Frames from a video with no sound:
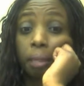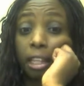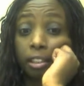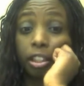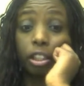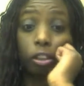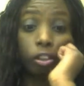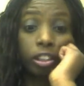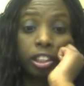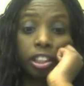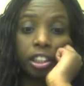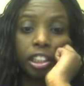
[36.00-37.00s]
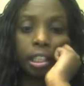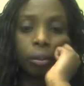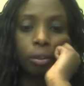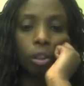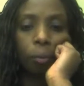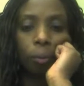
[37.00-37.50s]
That's an interesting
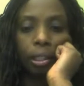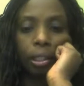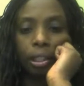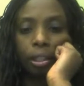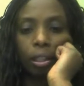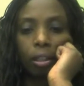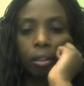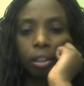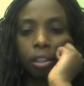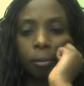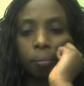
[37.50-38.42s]
sound already, y'all.